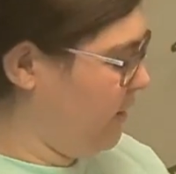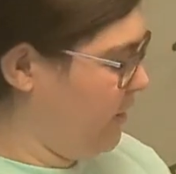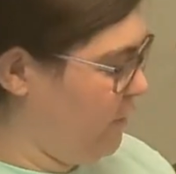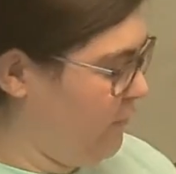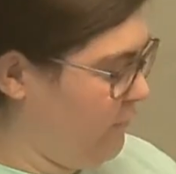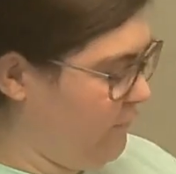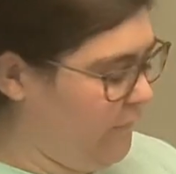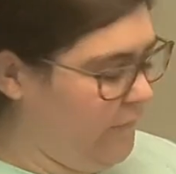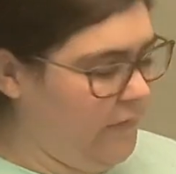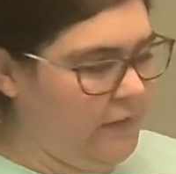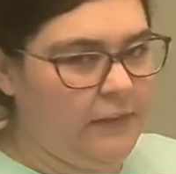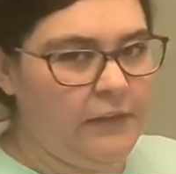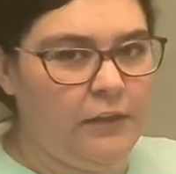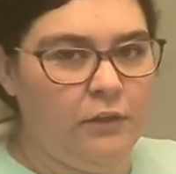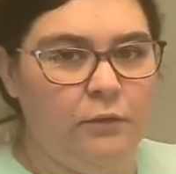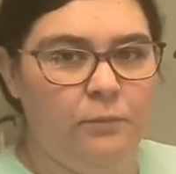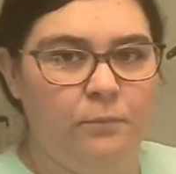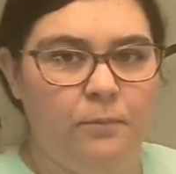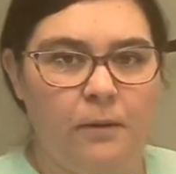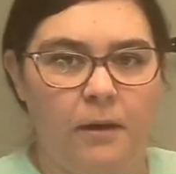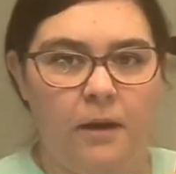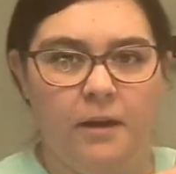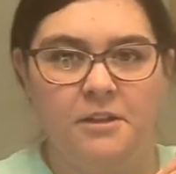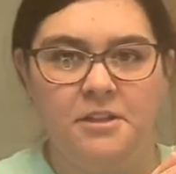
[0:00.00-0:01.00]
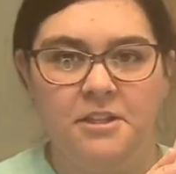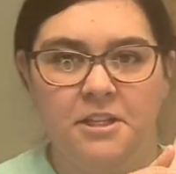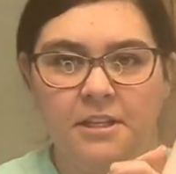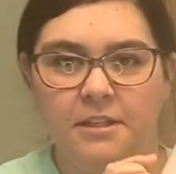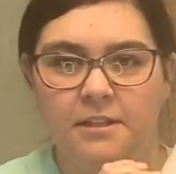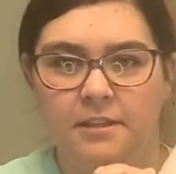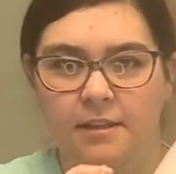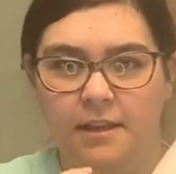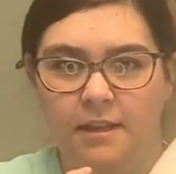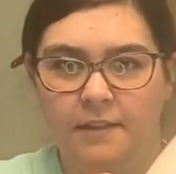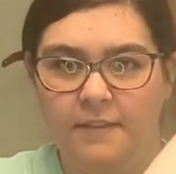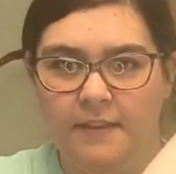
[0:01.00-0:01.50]
do a fun little
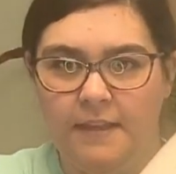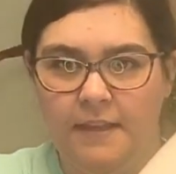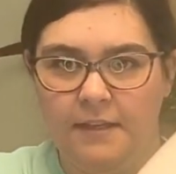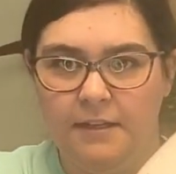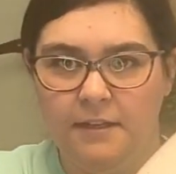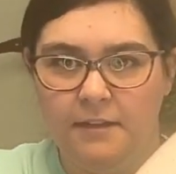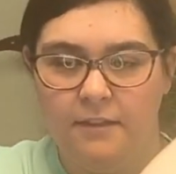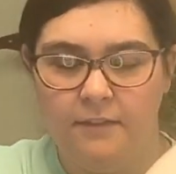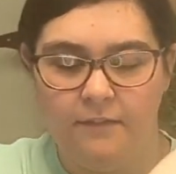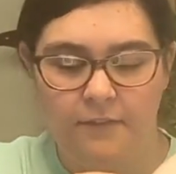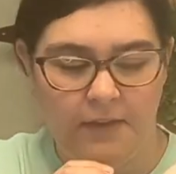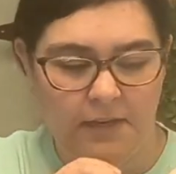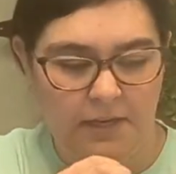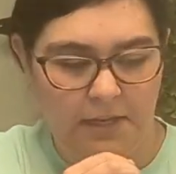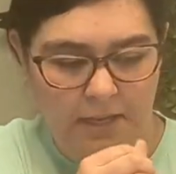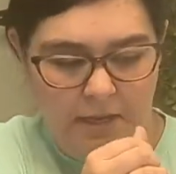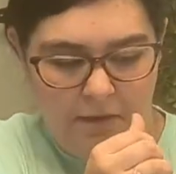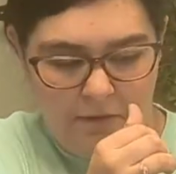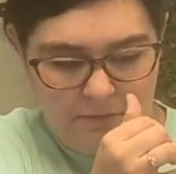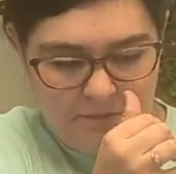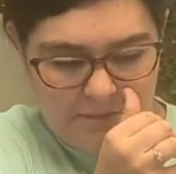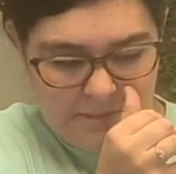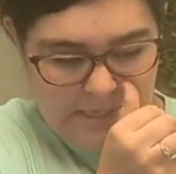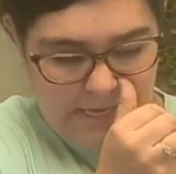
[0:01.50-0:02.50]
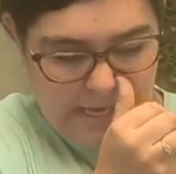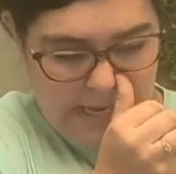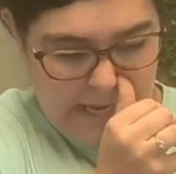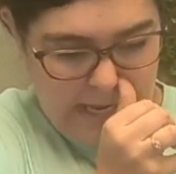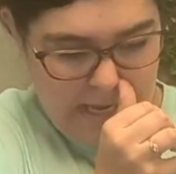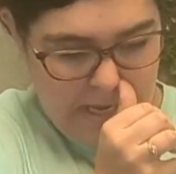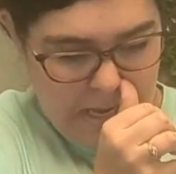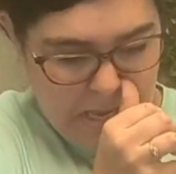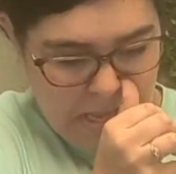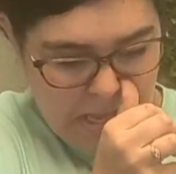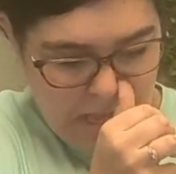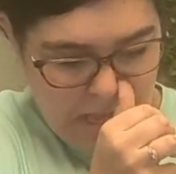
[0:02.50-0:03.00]
project at the end of the video today.